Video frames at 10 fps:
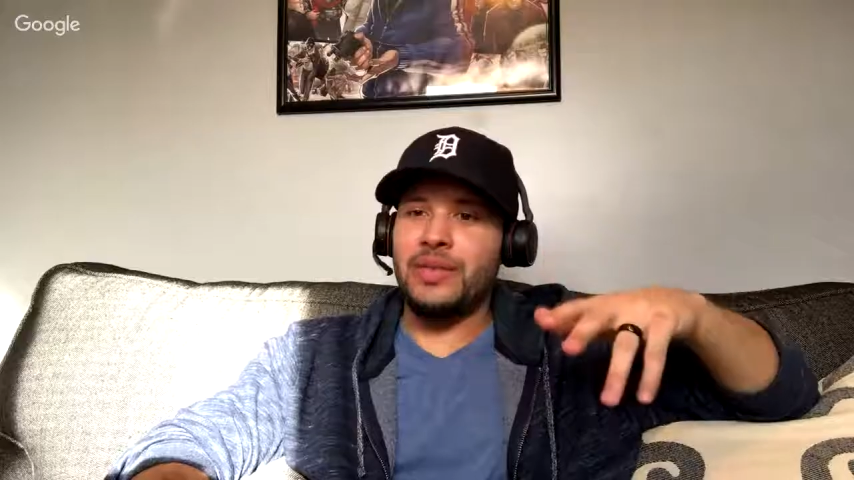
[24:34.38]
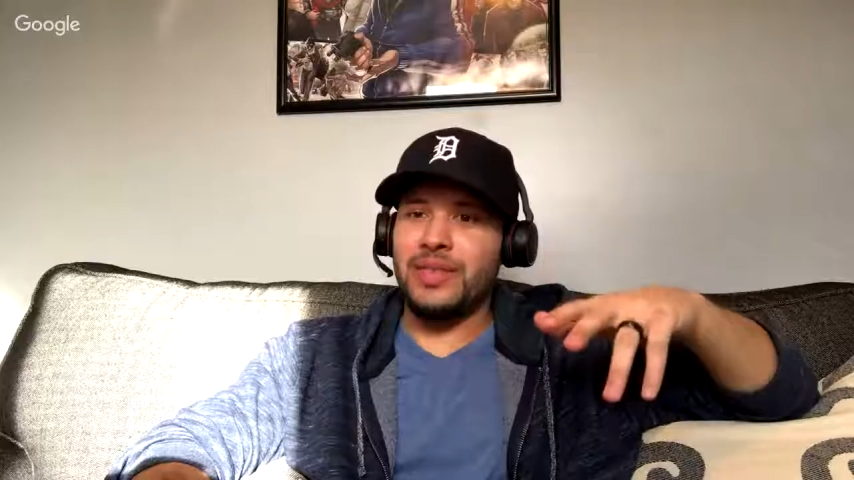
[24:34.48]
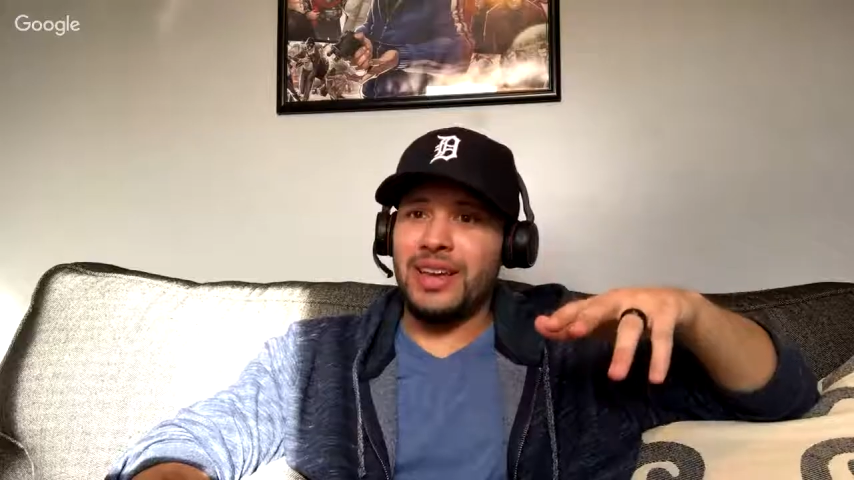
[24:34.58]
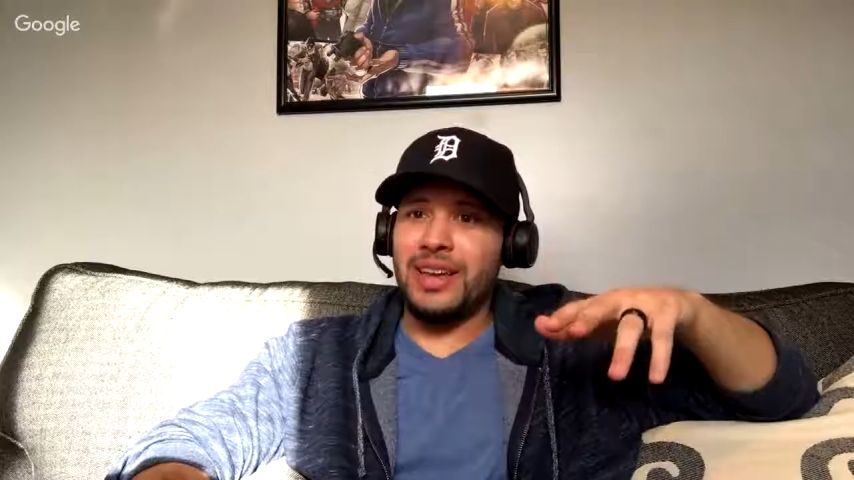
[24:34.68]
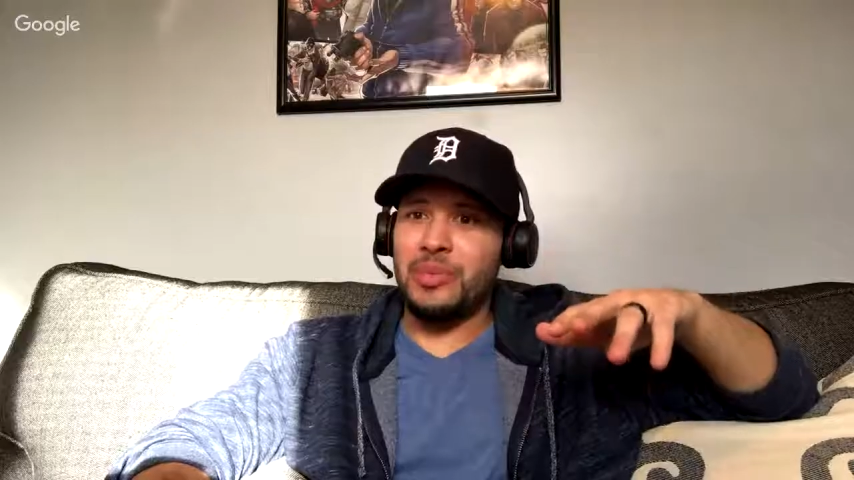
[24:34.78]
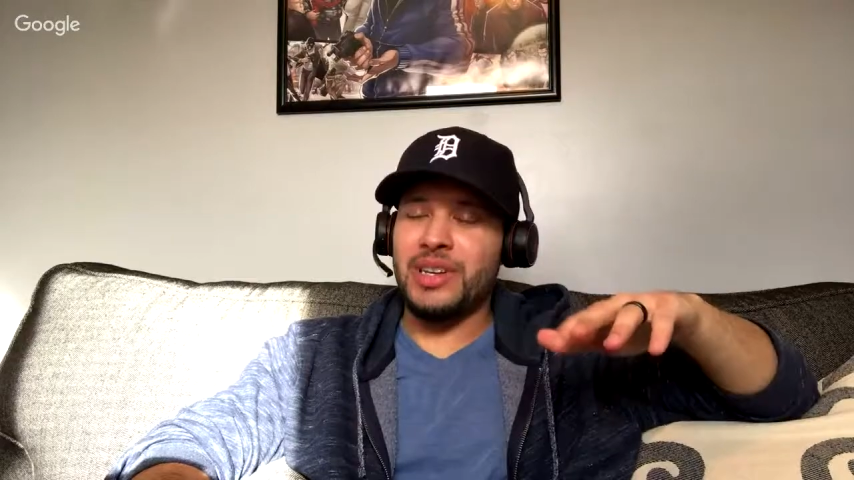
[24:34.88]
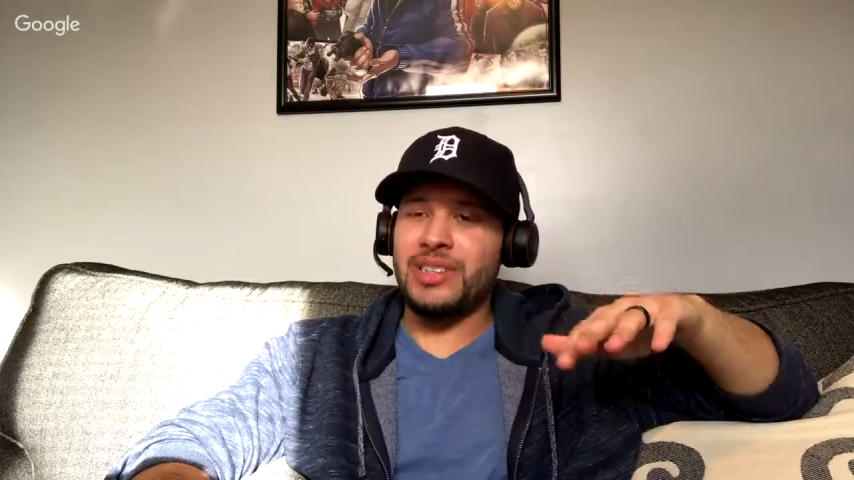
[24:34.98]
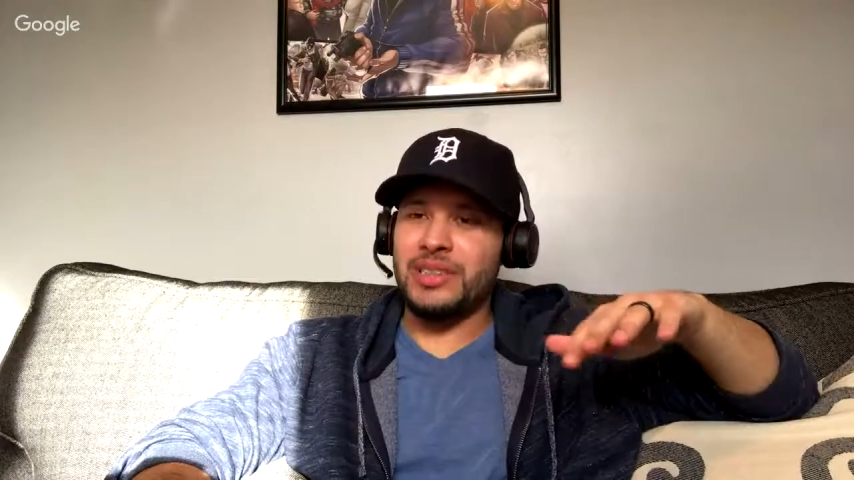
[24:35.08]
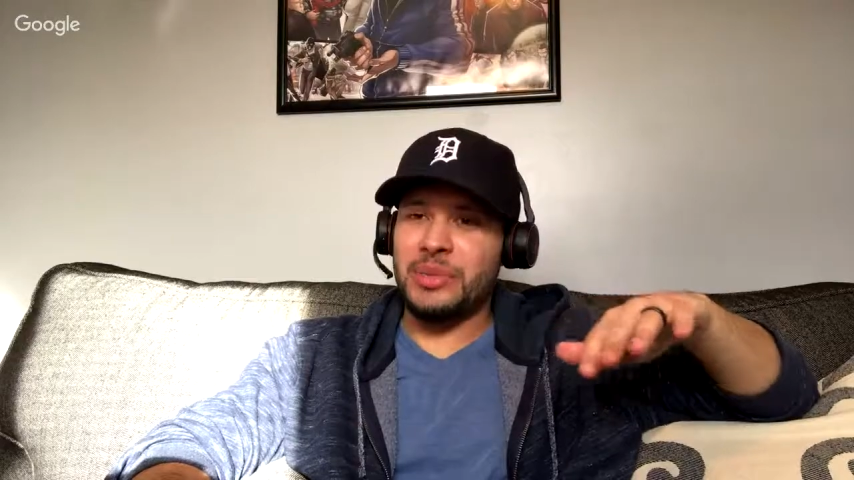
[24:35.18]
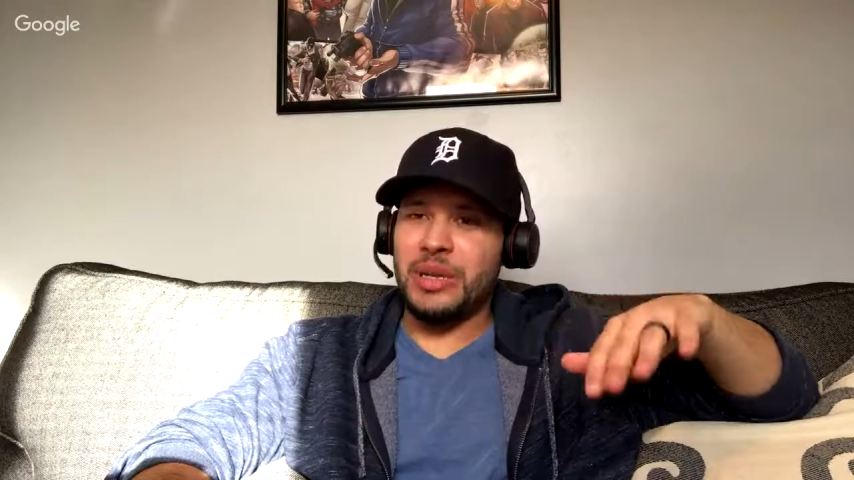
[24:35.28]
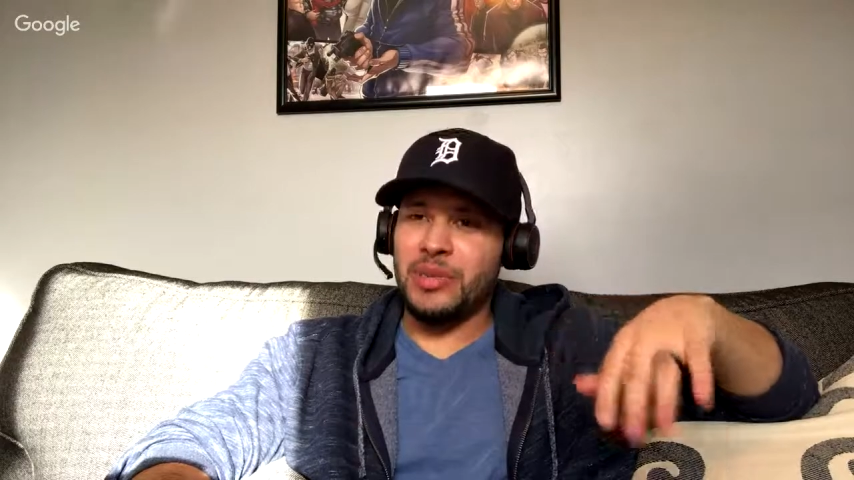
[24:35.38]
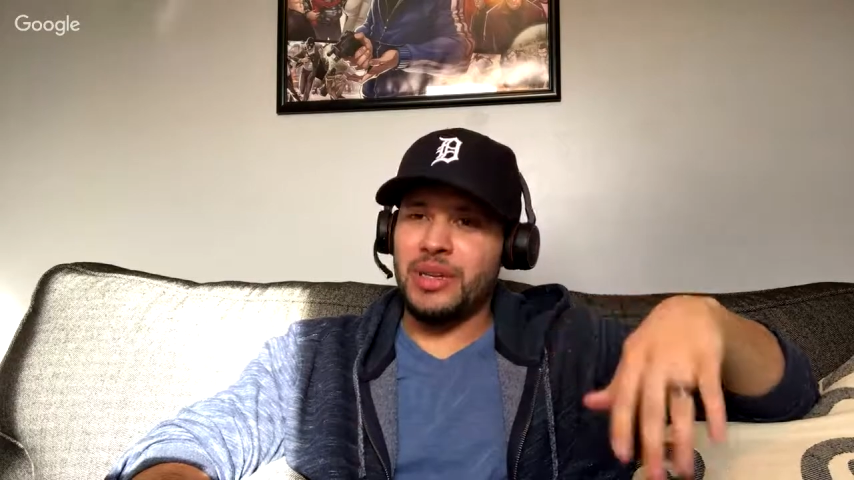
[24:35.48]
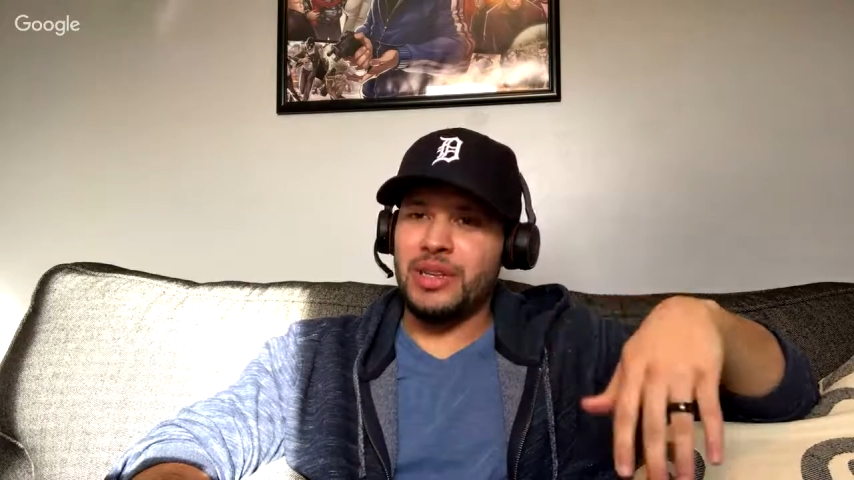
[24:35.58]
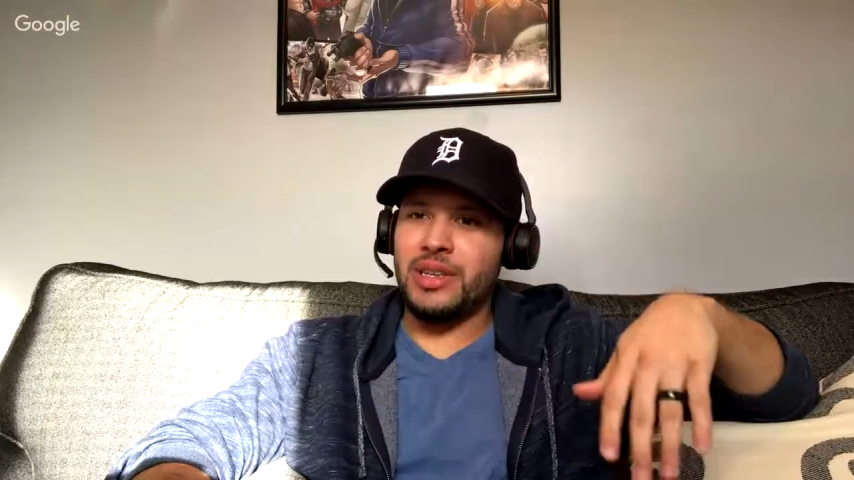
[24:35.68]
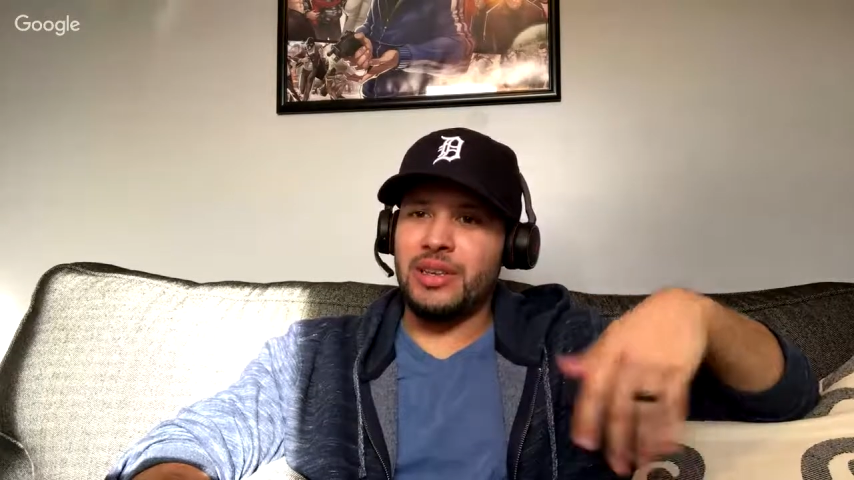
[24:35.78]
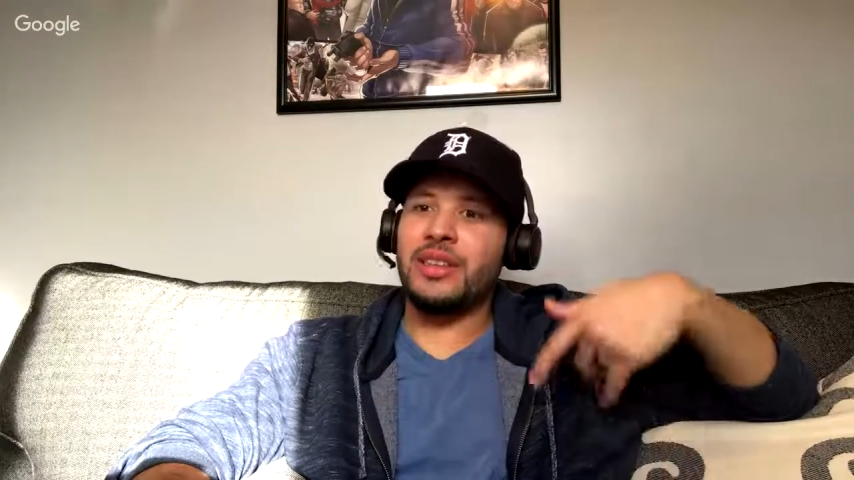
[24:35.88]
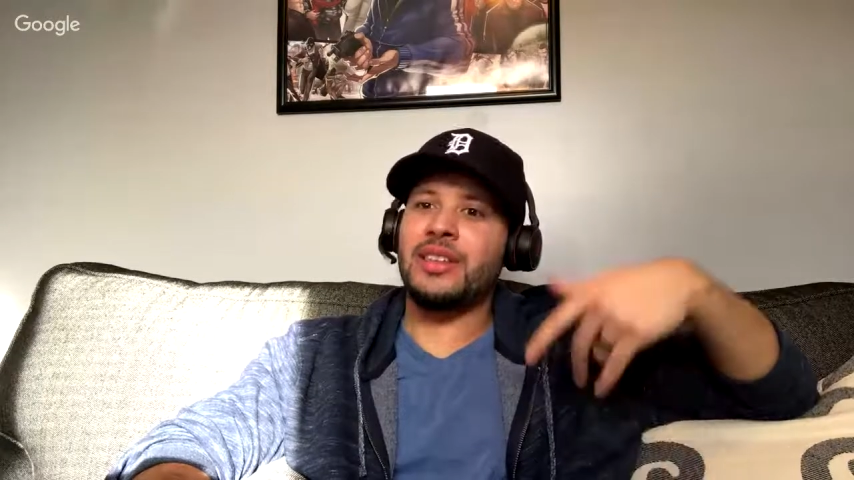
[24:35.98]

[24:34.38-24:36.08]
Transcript: to have money to make money,